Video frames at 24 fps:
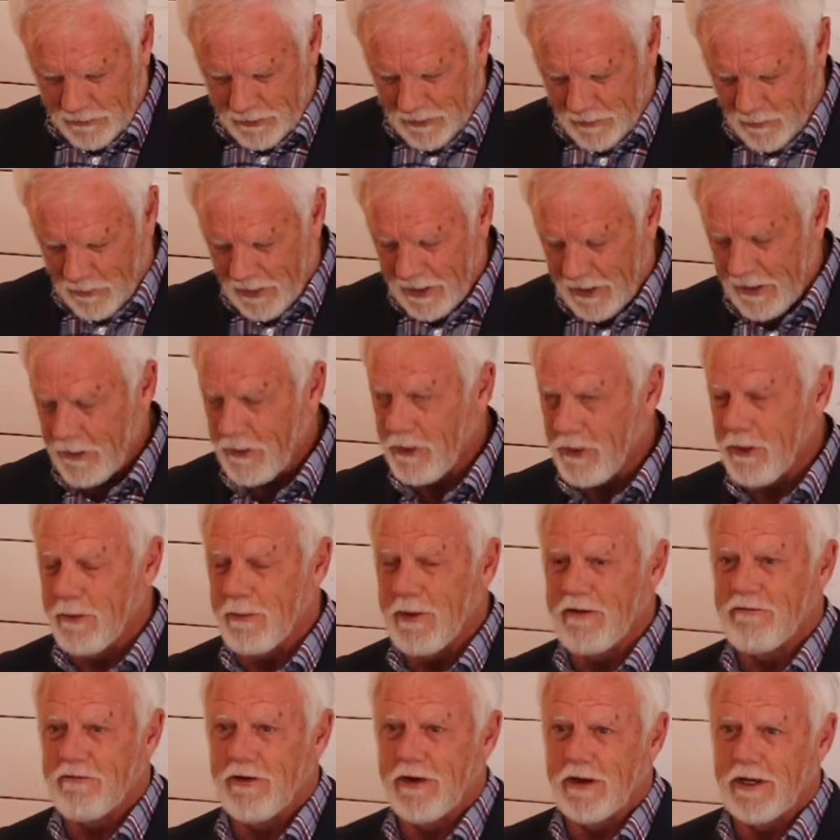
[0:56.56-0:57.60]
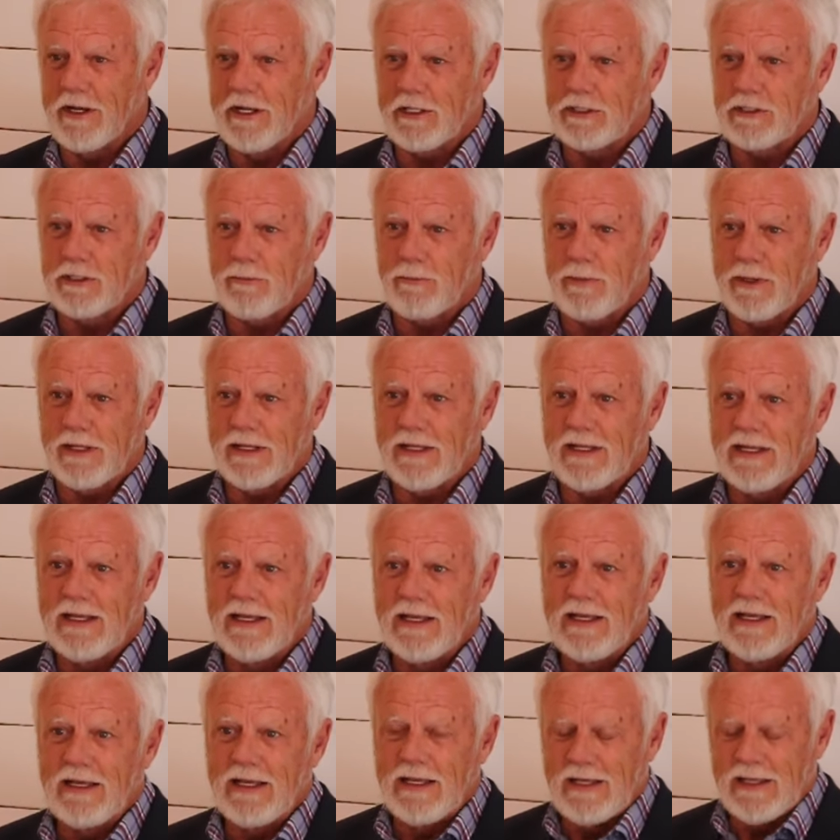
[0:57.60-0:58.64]
to require you to be very disciplined
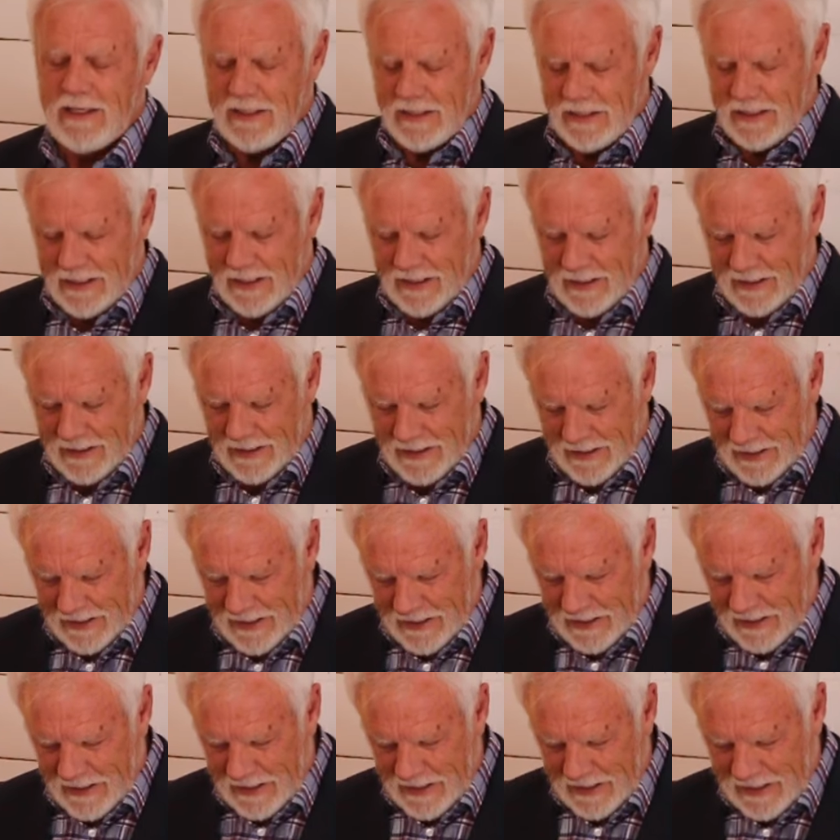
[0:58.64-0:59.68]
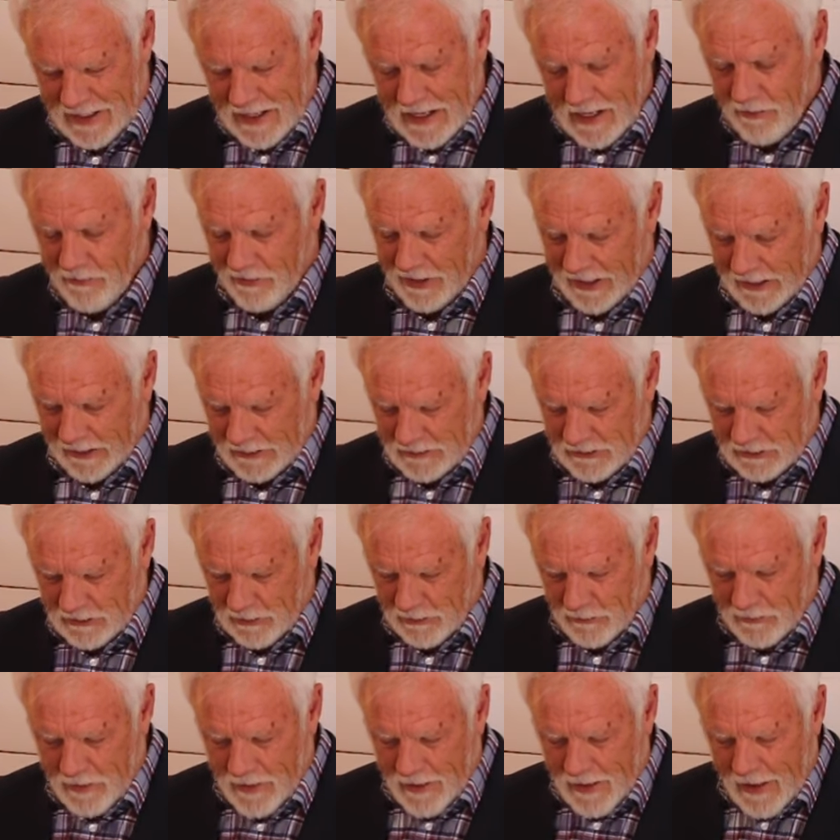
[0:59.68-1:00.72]
uh, in hearing.
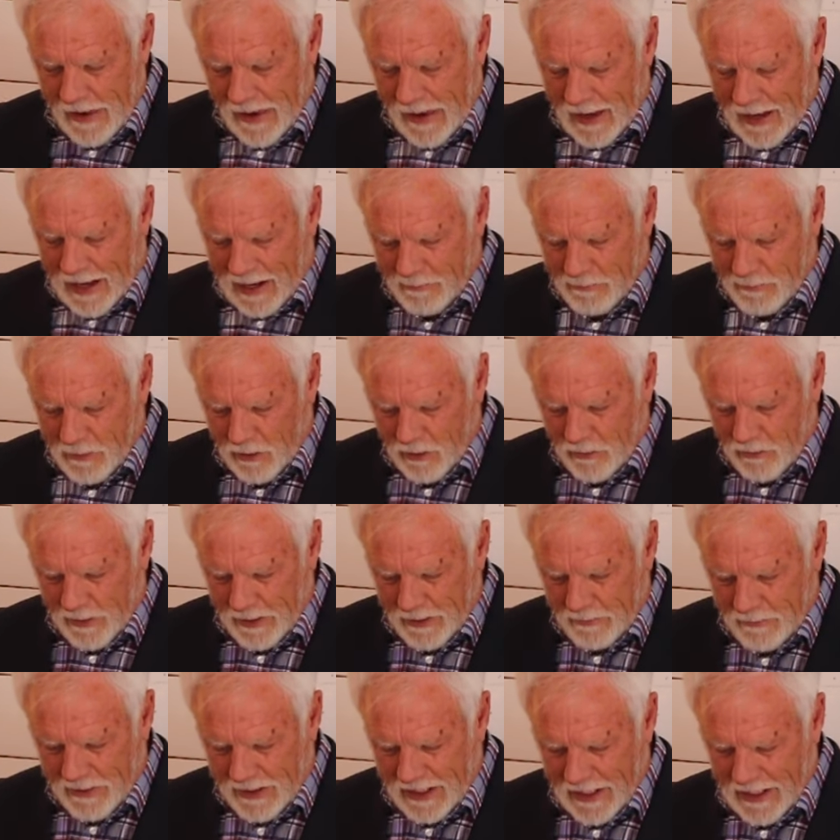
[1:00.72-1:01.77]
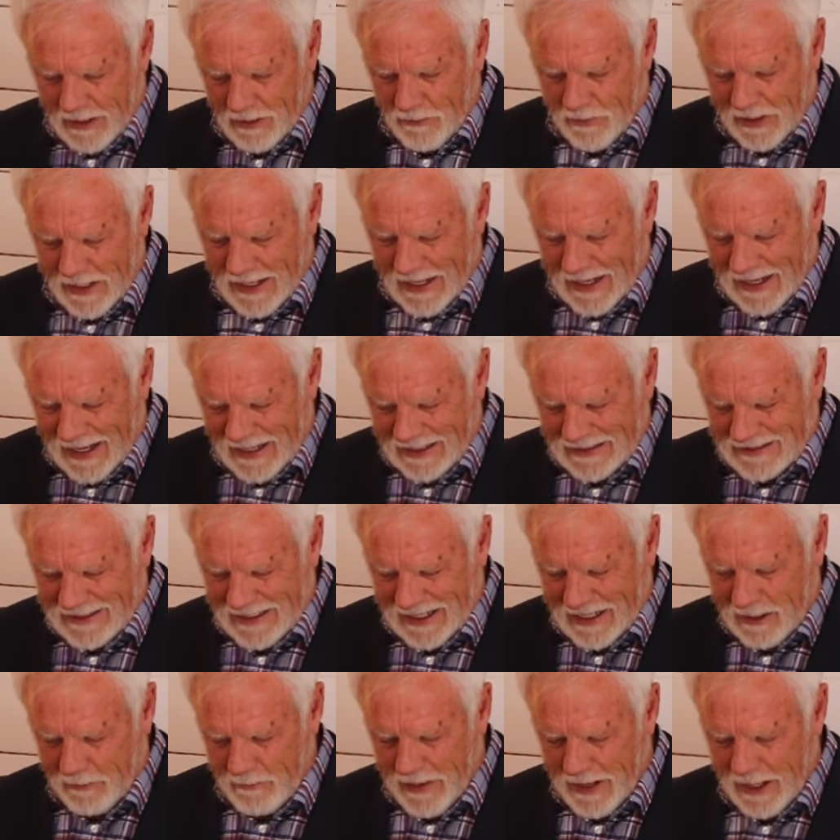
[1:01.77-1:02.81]
So I'm going to re- begin reading out of
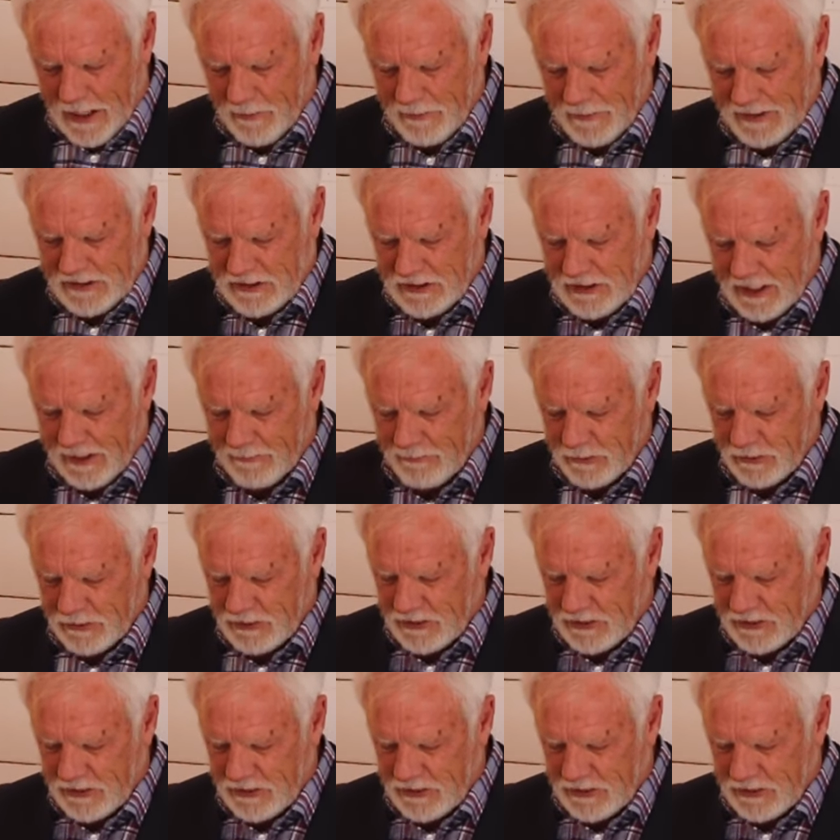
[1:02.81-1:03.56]
Second Maccabees chapter